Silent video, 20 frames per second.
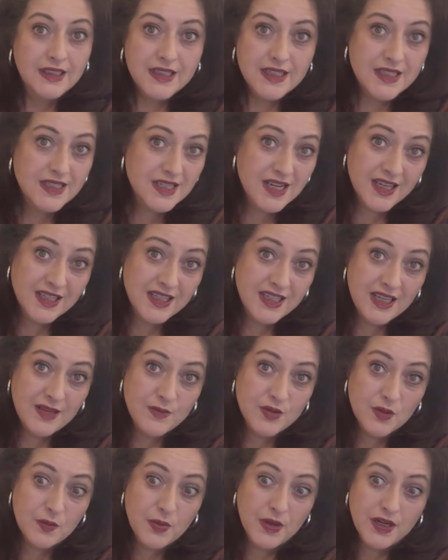Design
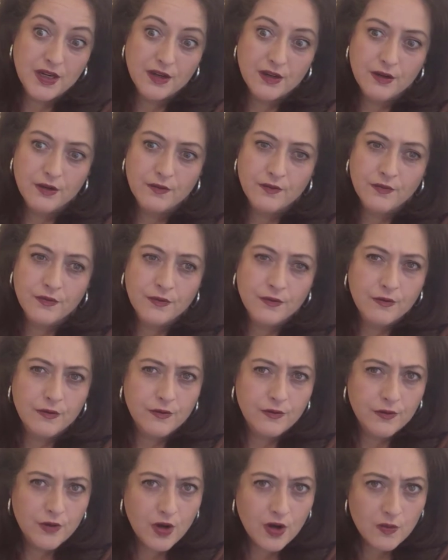teams are bigger,
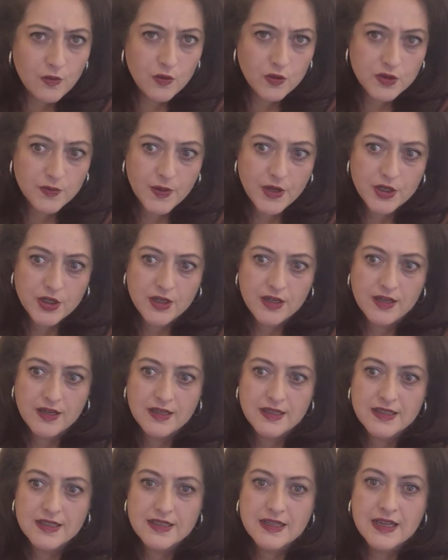far more
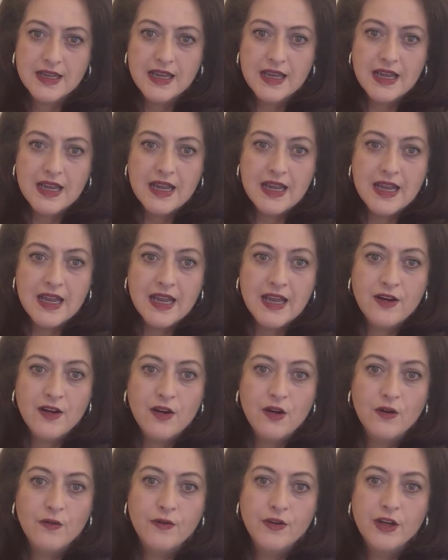specialized, and are
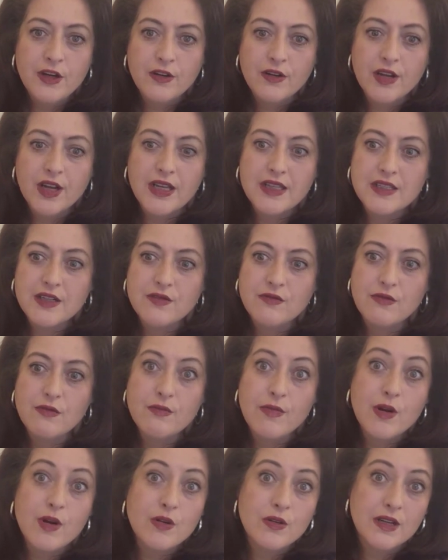often located
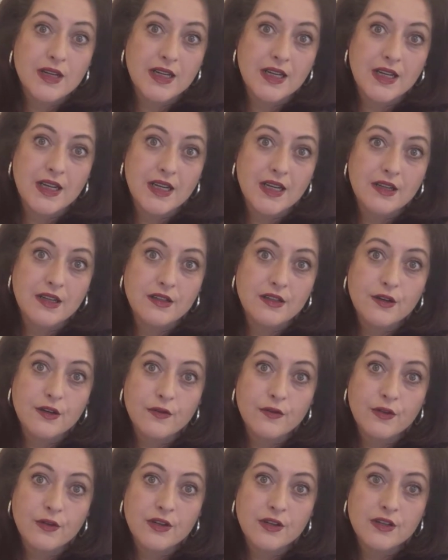remotely in
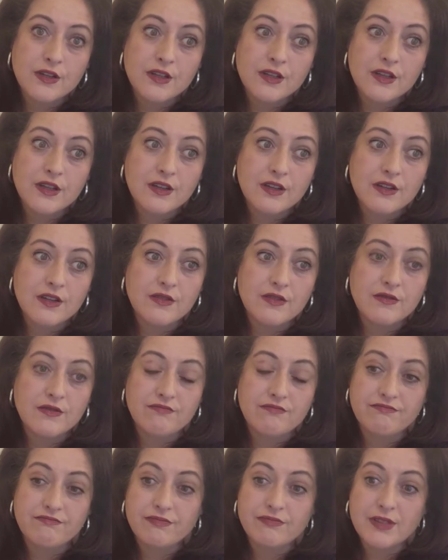different
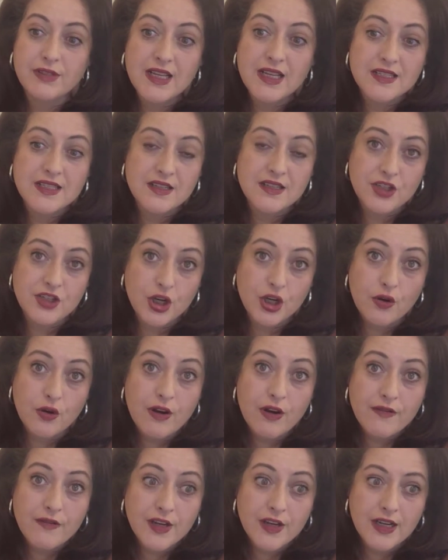places
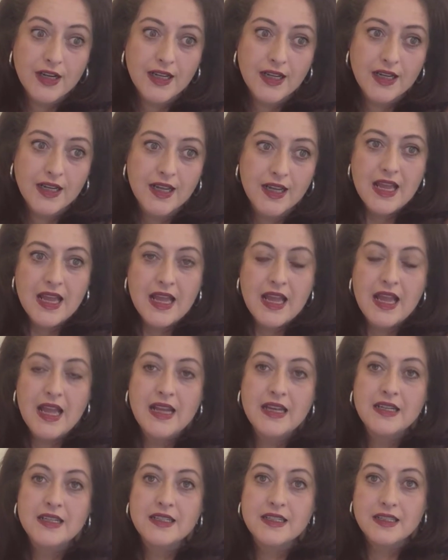geographically,
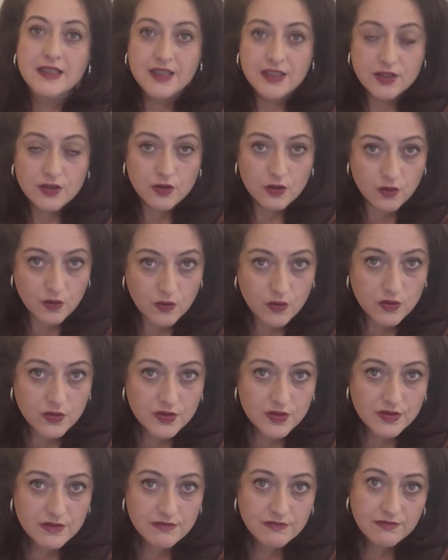and this
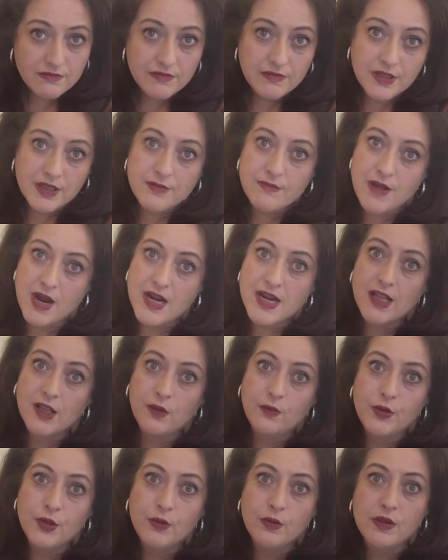course, it might
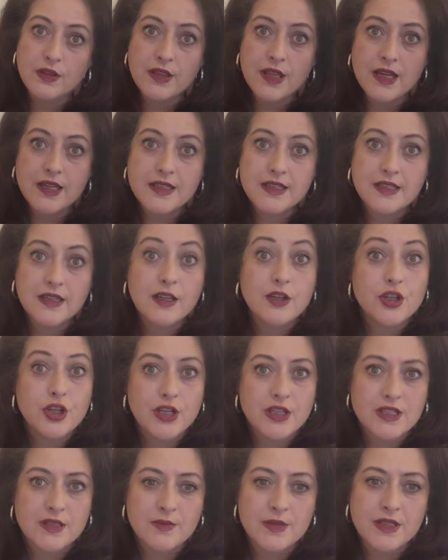help you with that
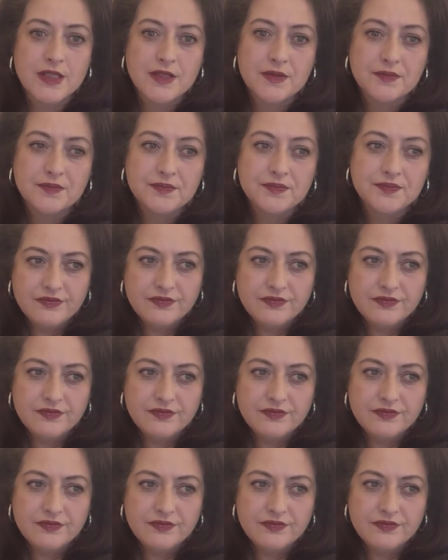adjustment.